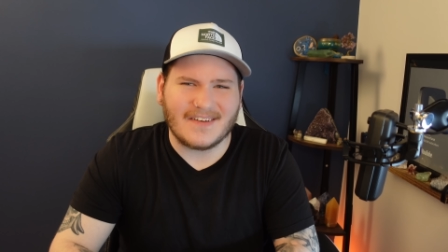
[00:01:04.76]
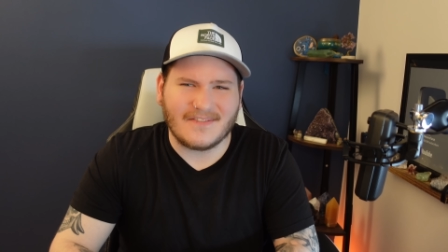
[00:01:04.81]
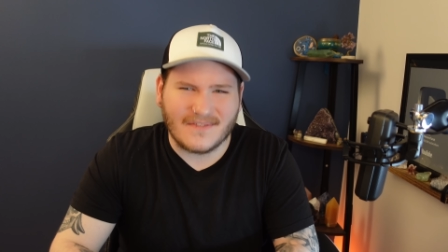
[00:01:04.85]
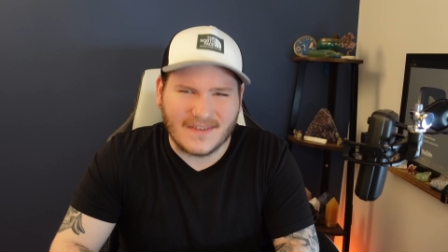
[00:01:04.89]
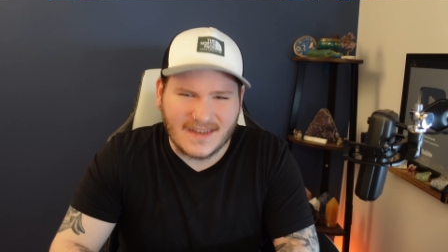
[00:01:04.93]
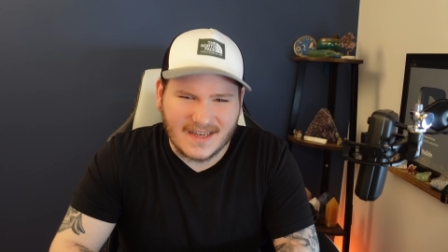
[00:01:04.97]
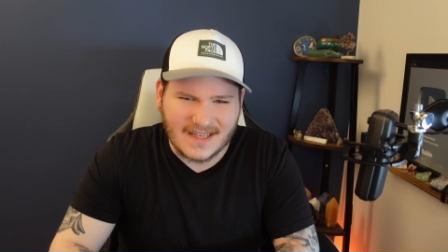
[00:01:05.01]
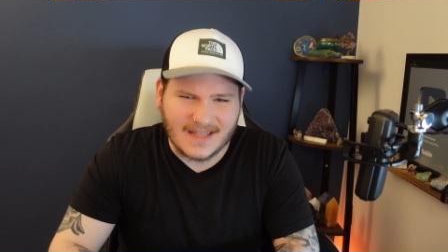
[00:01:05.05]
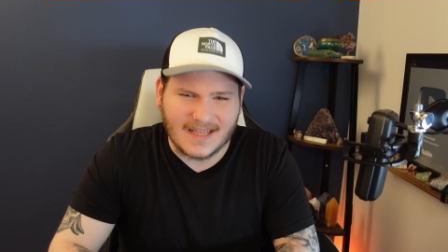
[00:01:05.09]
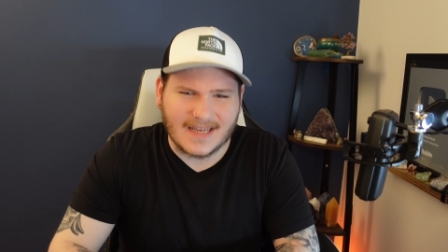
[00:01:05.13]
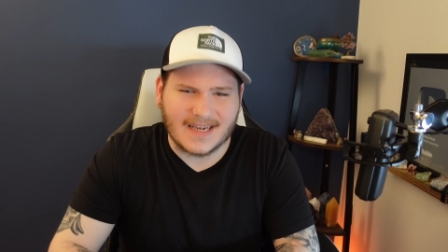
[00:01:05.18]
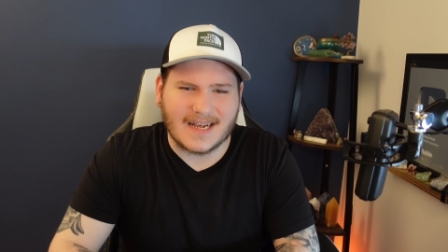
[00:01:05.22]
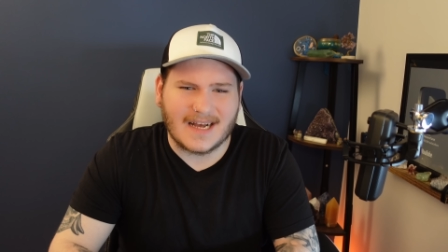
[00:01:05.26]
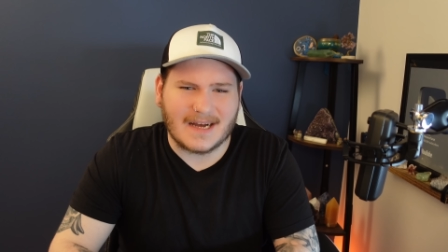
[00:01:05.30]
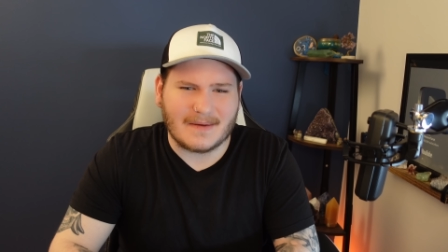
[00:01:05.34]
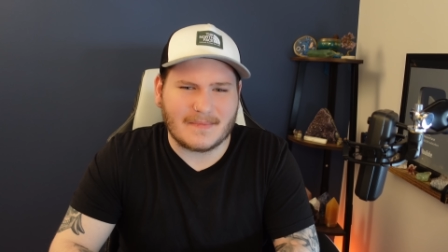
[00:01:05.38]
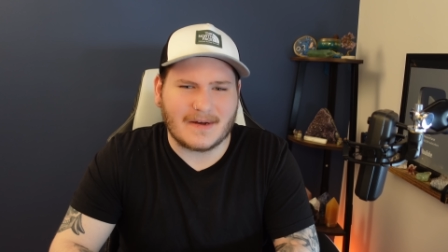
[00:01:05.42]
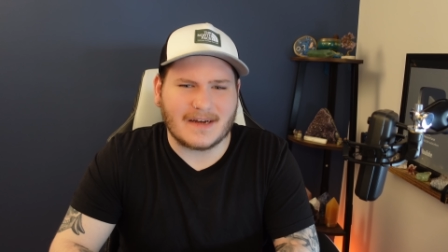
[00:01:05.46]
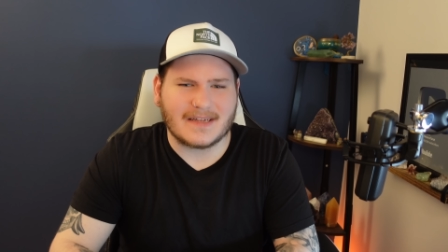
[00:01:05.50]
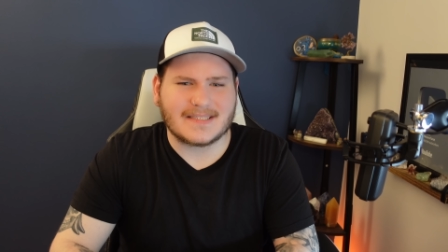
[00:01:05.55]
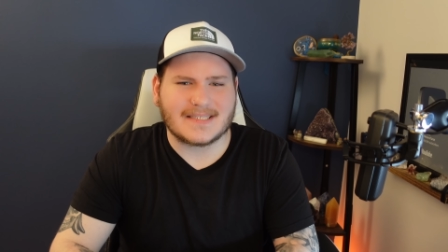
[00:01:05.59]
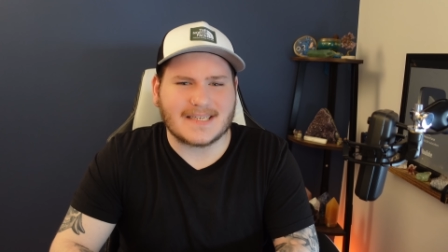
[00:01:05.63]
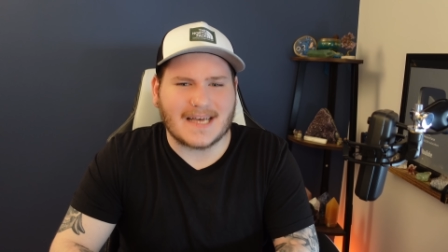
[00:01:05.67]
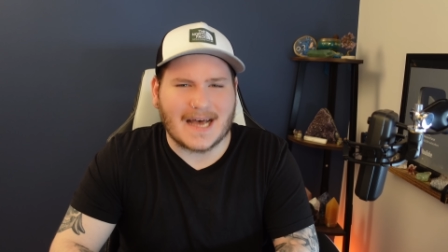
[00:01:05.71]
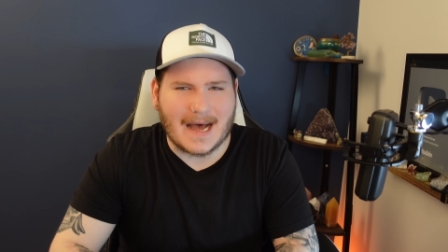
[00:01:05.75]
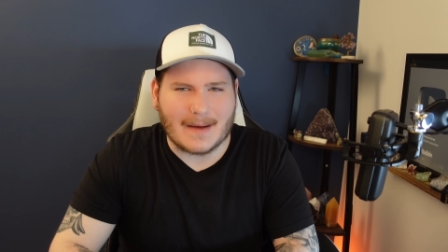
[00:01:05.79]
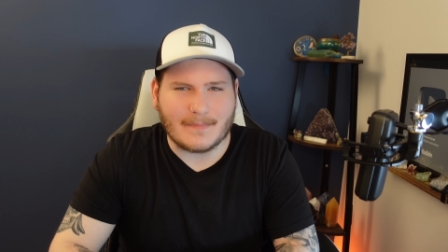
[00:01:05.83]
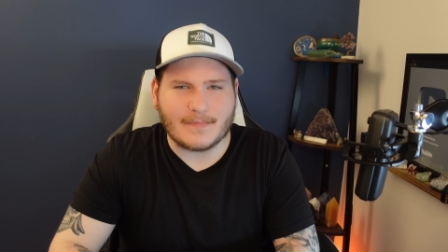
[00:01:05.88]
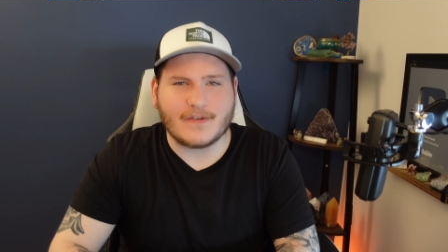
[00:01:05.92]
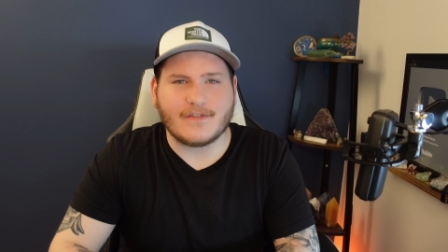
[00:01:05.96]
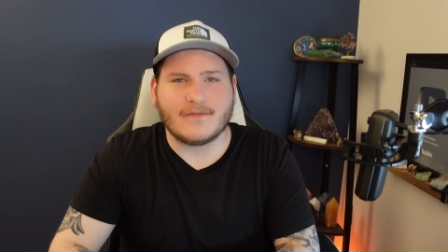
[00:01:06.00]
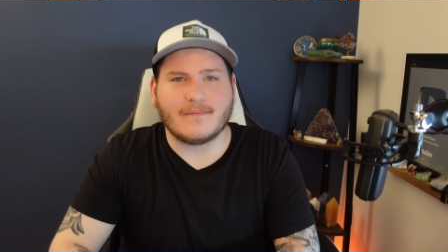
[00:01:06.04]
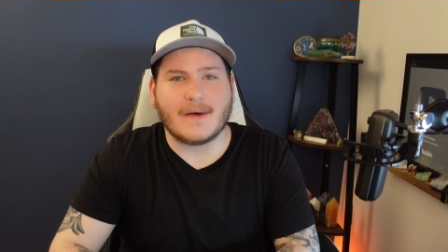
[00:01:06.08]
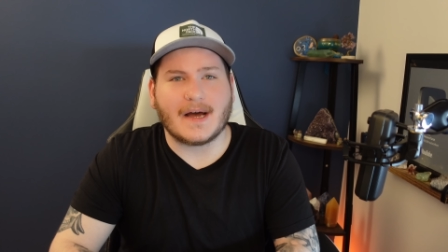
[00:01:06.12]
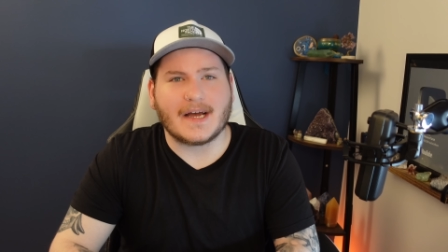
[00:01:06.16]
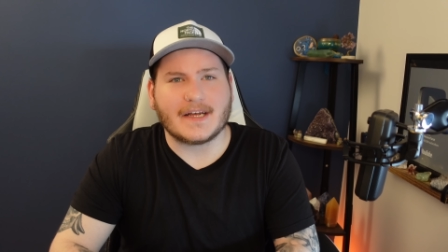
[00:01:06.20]
feel like I'm on top
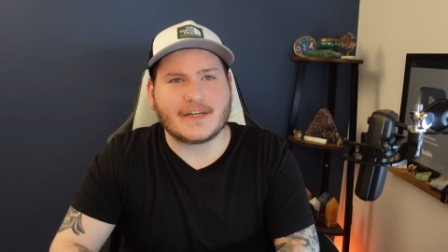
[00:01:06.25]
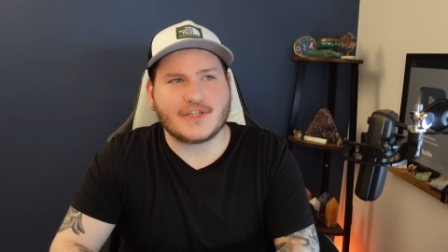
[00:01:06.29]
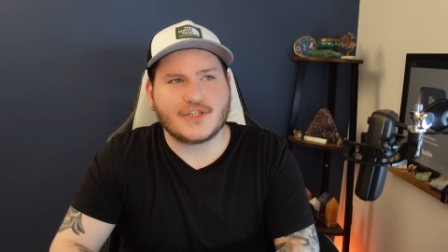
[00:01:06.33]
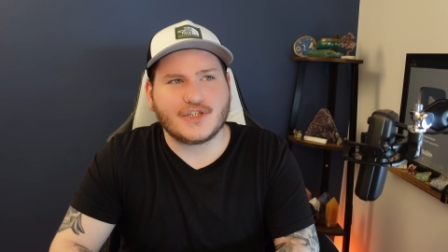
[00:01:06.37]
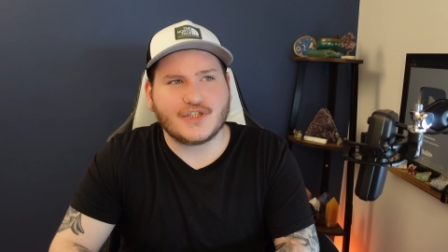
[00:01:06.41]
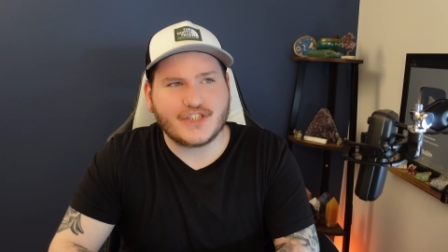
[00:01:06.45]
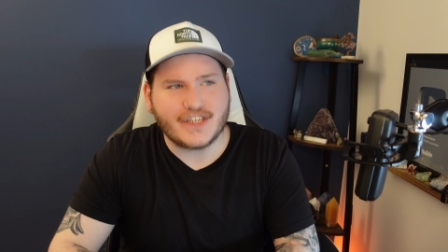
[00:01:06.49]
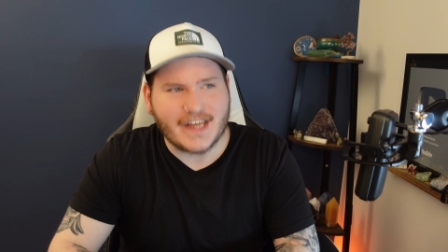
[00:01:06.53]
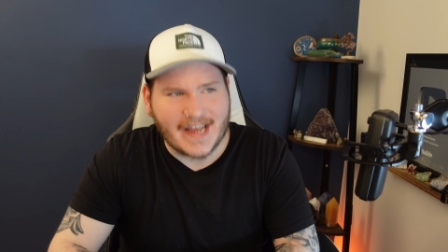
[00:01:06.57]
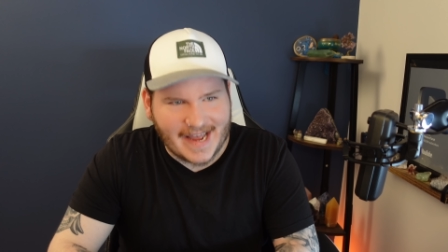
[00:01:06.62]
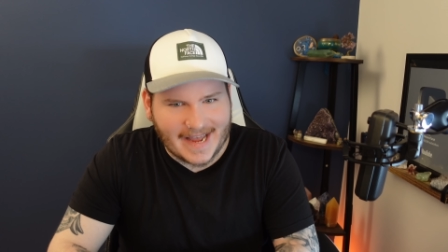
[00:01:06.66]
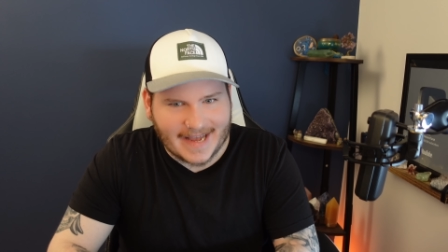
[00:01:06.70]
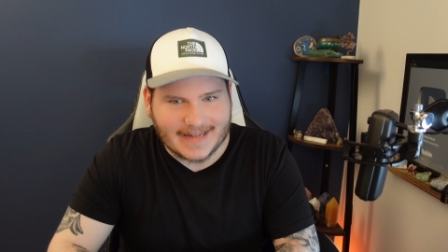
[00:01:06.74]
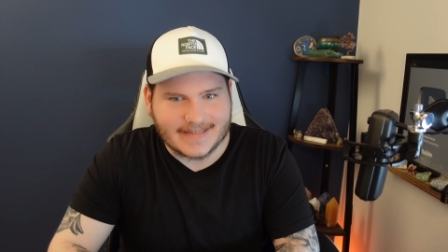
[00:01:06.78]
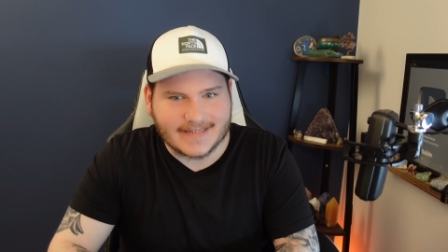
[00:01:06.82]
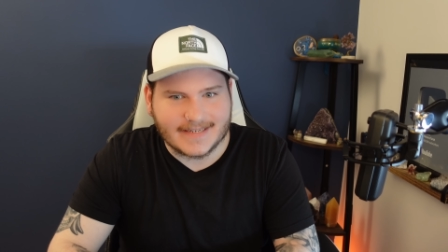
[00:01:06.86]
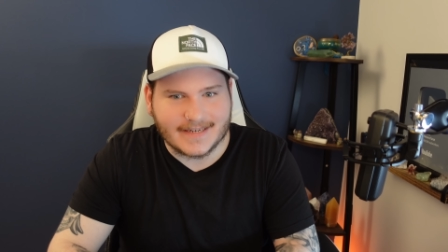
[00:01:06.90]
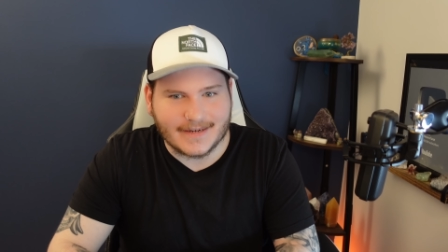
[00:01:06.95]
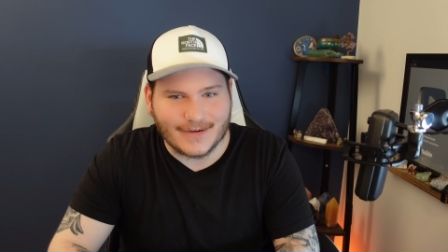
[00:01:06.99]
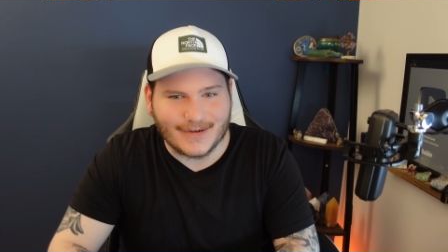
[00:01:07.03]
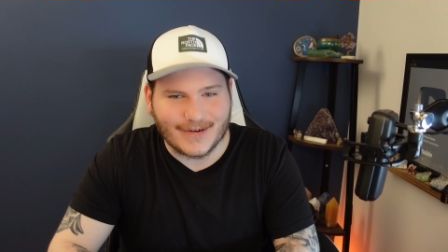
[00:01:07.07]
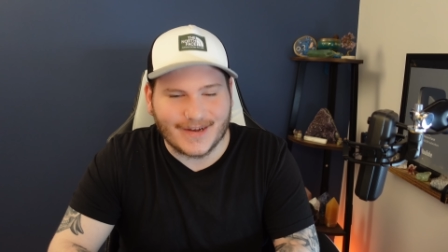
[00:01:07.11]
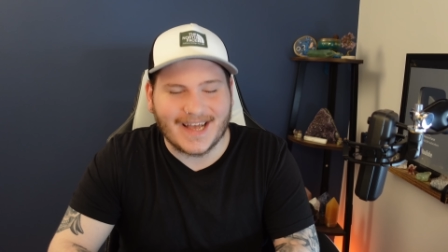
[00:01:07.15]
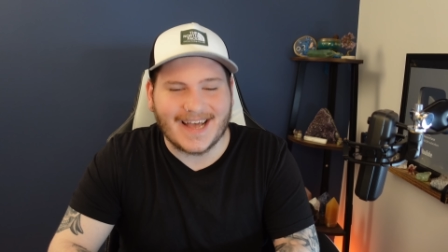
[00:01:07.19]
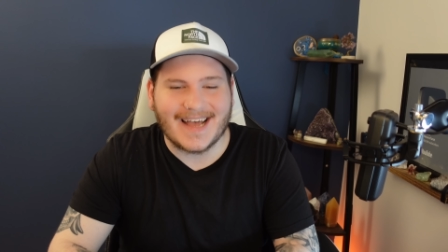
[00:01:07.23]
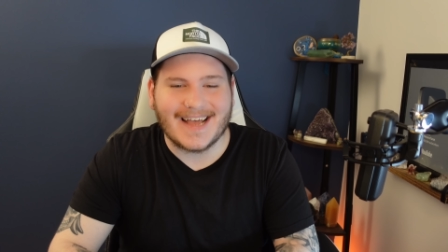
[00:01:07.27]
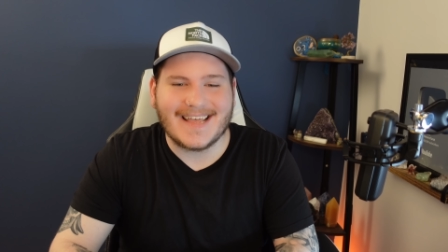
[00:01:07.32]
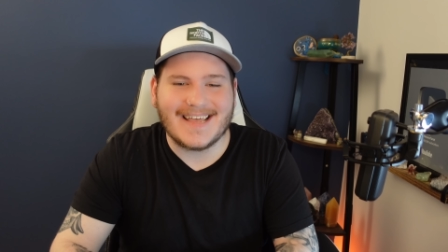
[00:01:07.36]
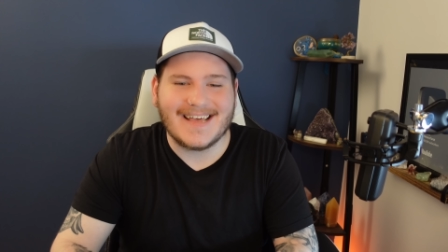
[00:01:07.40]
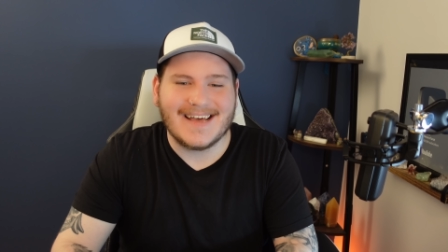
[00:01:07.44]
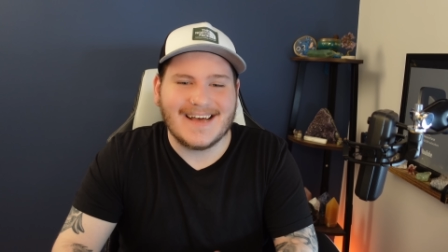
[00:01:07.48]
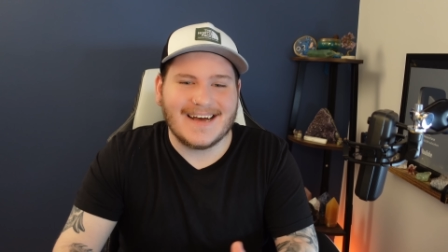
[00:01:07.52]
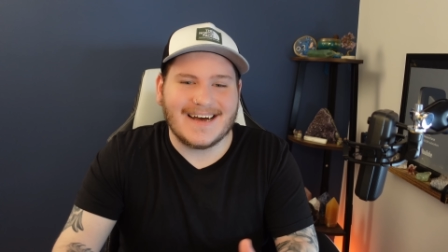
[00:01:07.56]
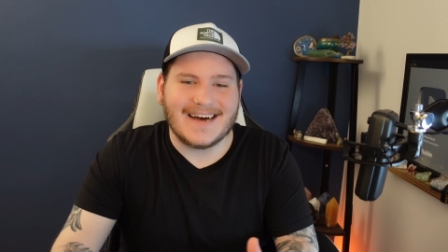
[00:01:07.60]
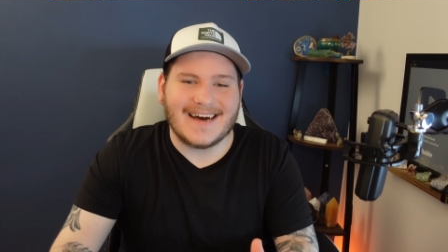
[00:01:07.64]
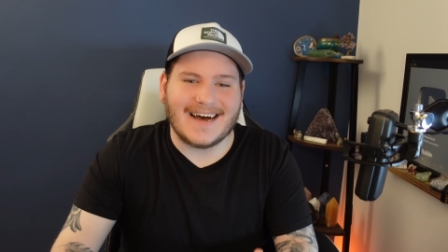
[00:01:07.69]
of my shit, okay?